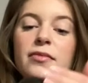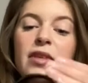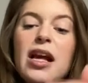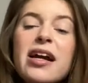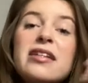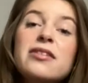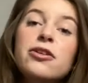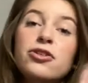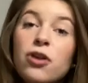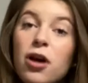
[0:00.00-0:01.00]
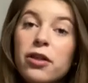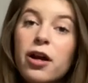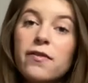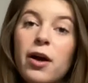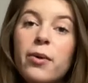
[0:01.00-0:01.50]
I can stick a straw in there
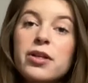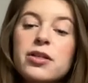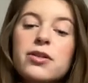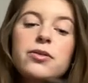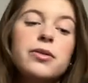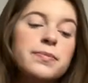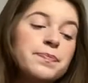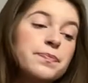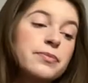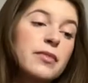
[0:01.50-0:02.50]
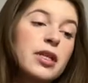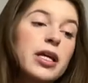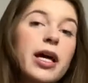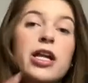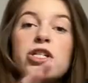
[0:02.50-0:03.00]
if I want to
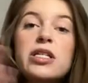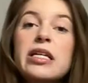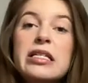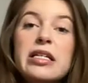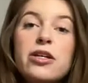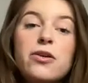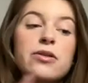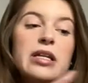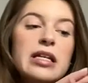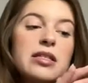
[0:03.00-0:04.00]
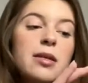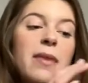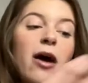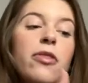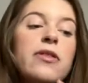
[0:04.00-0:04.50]
and it's just easy to use and it's the
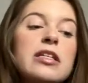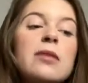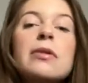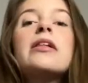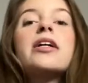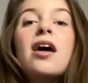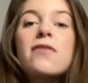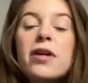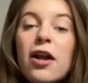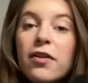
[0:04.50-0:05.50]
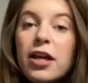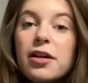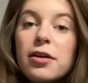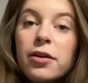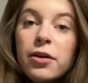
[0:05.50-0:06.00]
mouth is completely covered. I don't
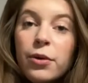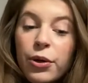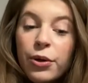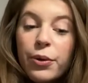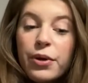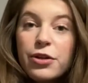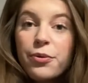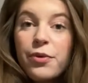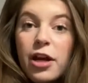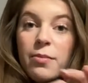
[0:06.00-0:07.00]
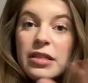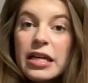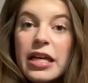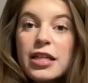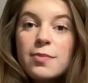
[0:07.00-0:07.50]
like when the rim is like
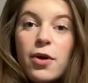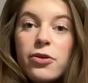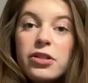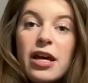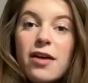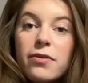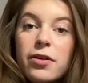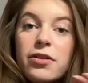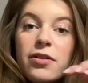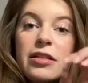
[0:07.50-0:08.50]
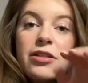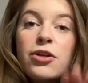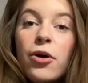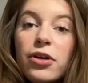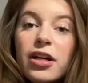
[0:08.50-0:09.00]
exposed ever. So this is
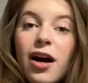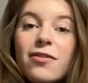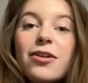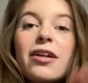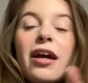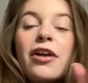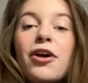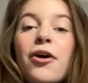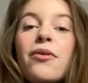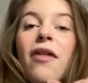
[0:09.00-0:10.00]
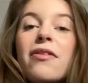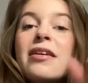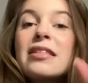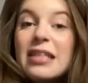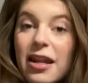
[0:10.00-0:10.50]
totally covered and I know nothing
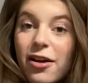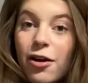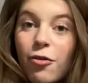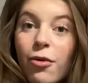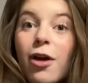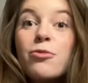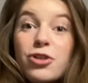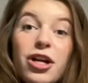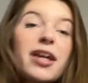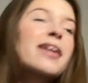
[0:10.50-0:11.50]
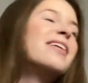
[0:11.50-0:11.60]
is getting on where I'm drinking